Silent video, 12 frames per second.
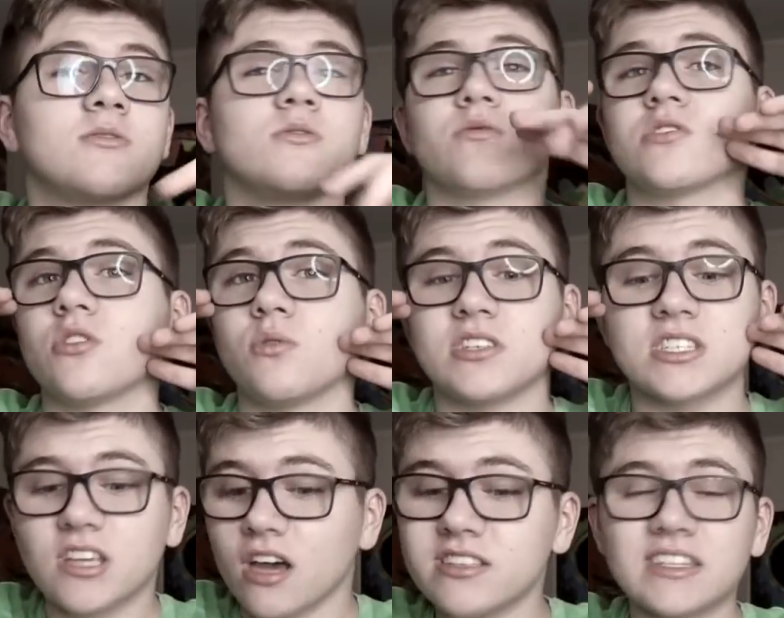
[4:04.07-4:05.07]
because it was so
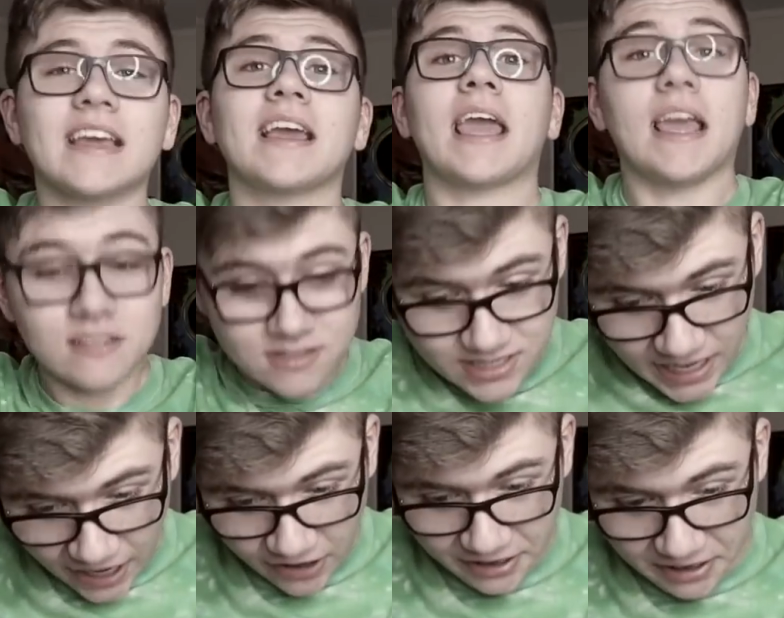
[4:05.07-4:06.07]
disgusting and
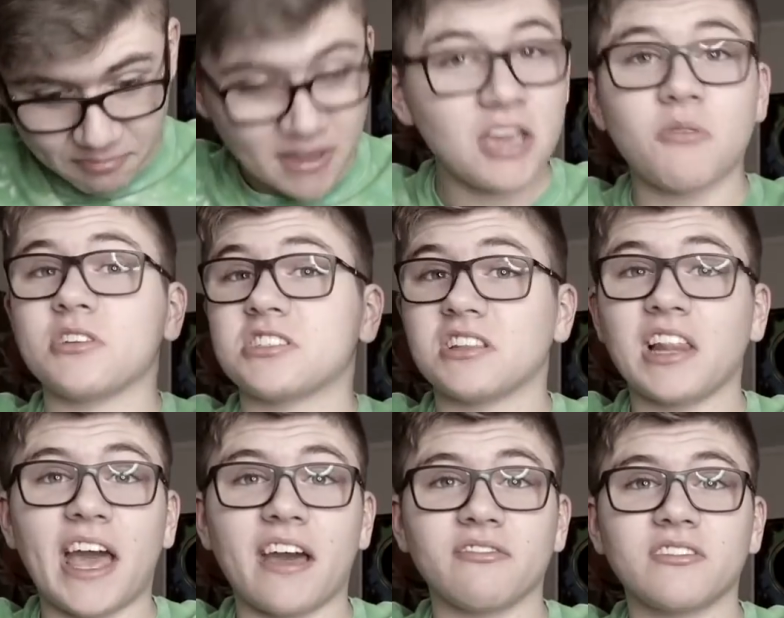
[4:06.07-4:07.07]
scary. We just
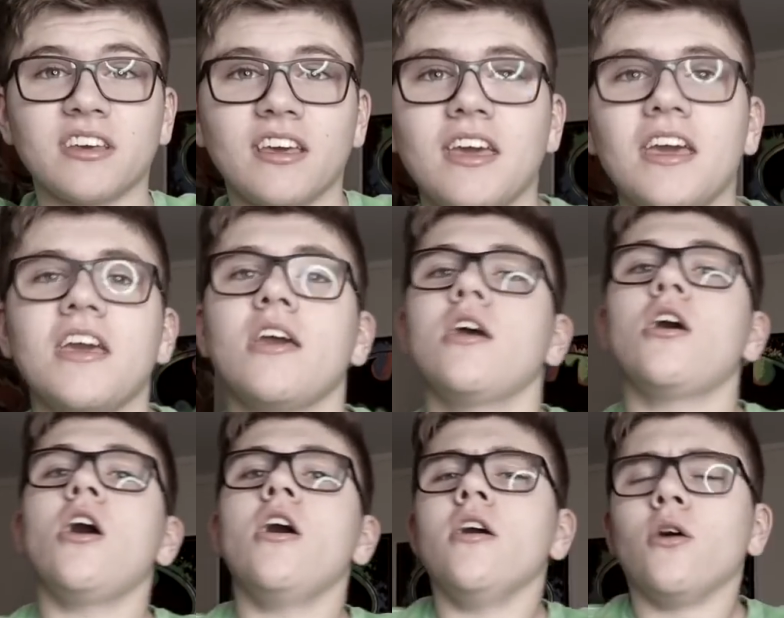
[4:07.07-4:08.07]
left.
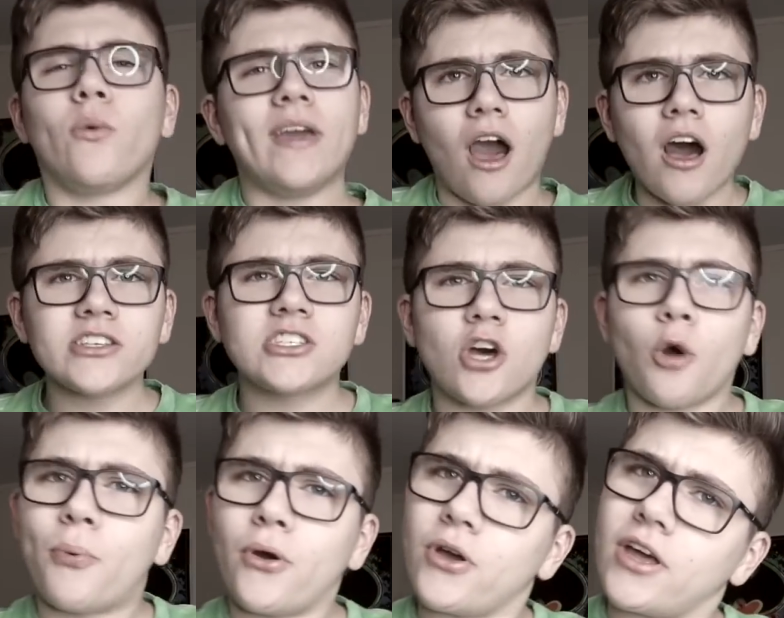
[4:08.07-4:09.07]
We also
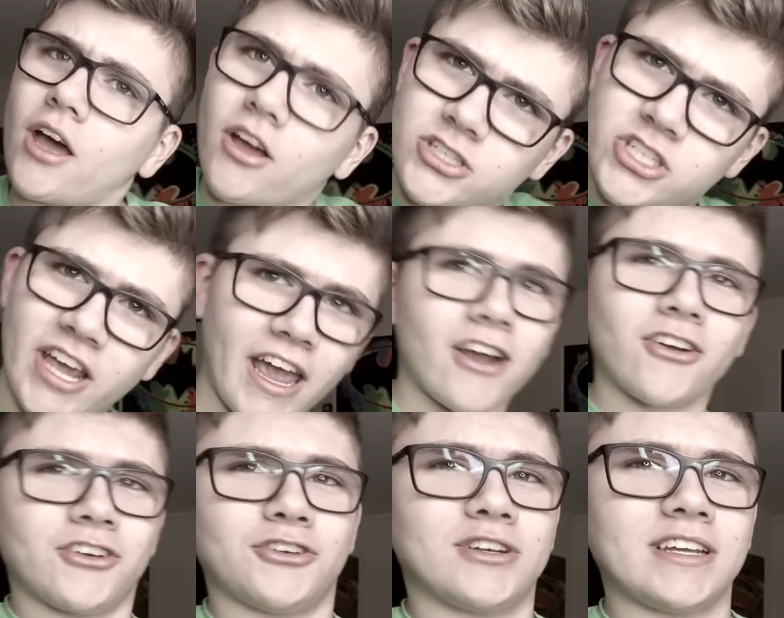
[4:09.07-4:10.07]
put a
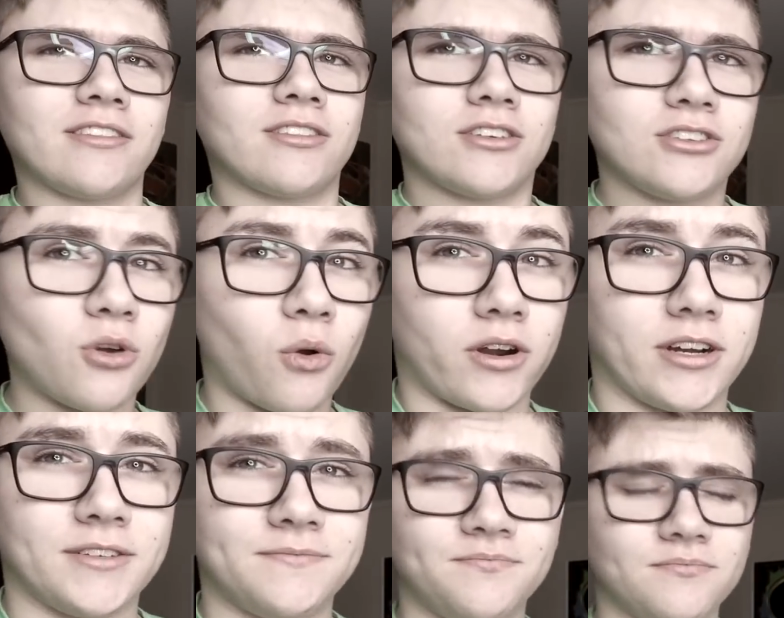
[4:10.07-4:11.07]
chair underneath the
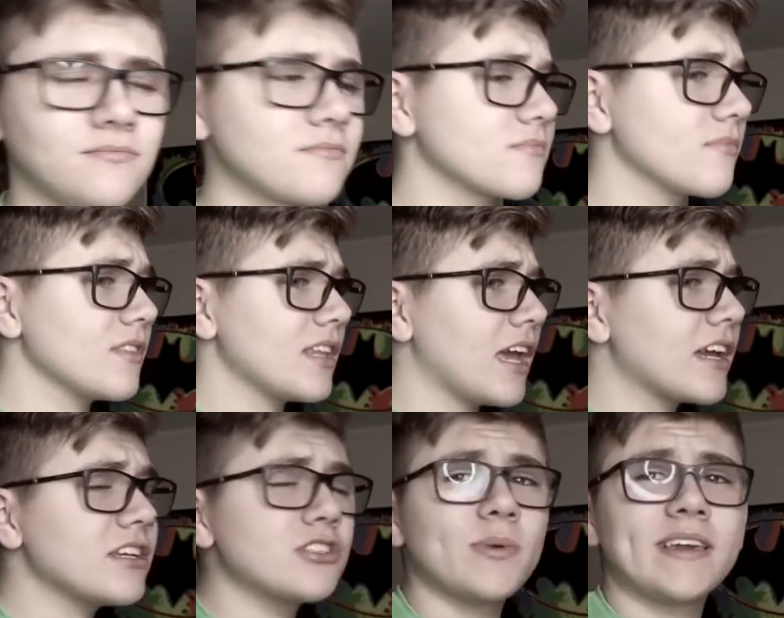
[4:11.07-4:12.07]
door
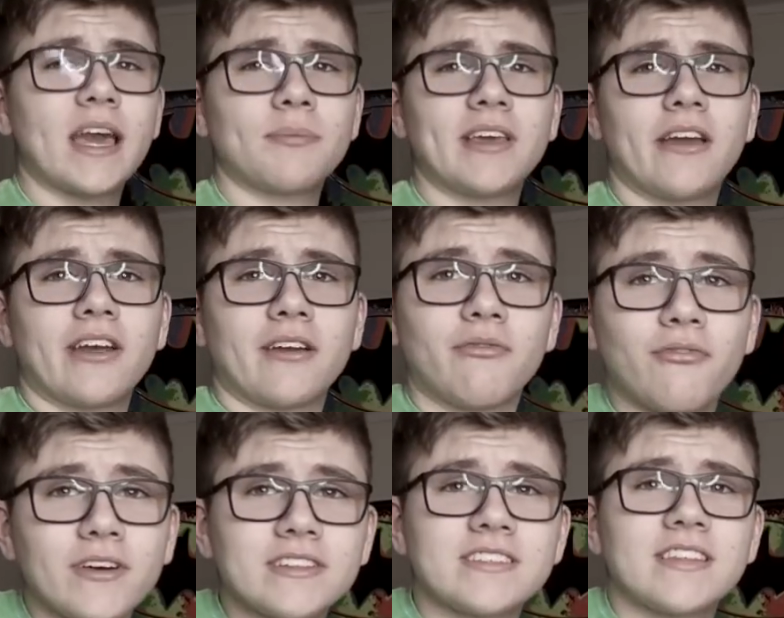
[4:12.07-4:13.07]
because we kept hearing
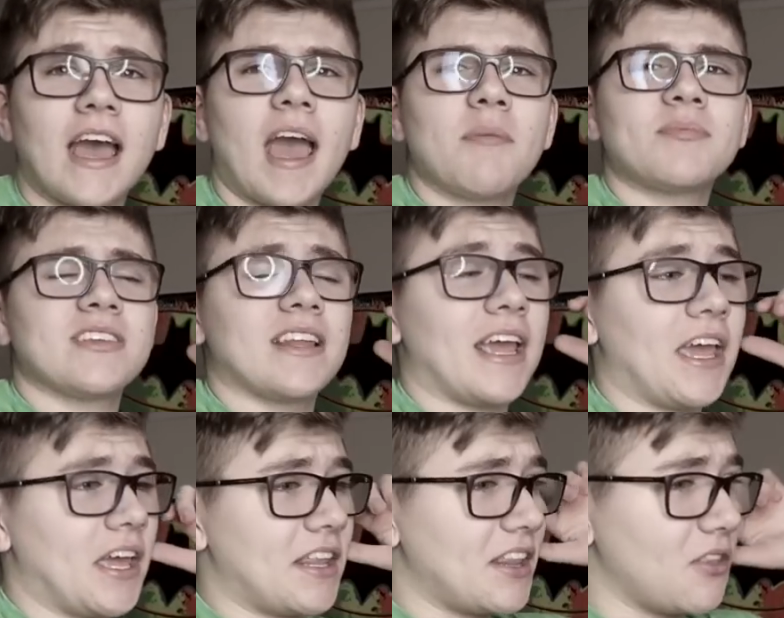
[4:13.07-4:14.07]
footsteps and
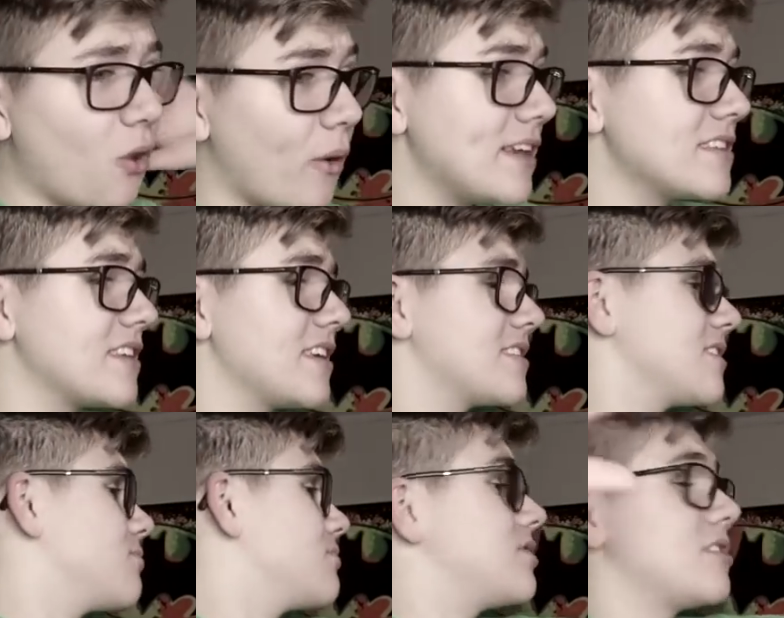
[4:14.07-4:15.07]
noises.
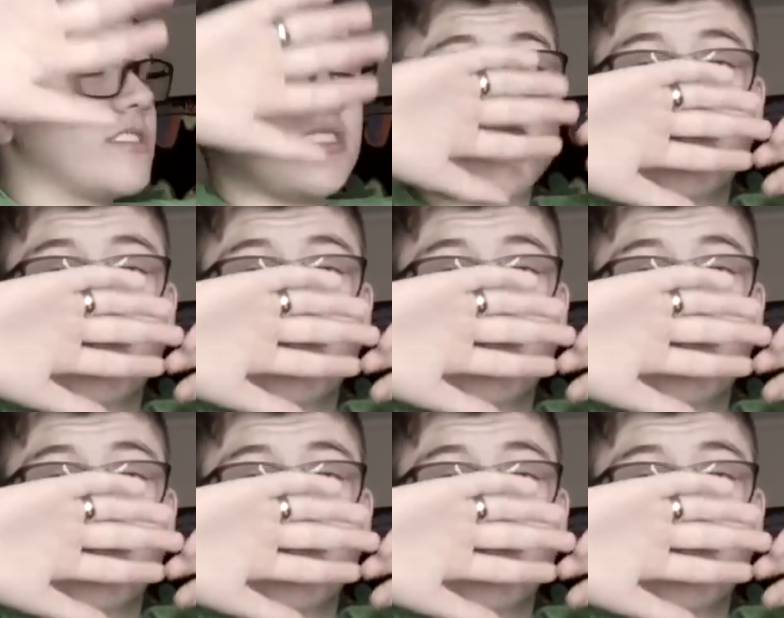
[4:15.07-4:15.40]
It was just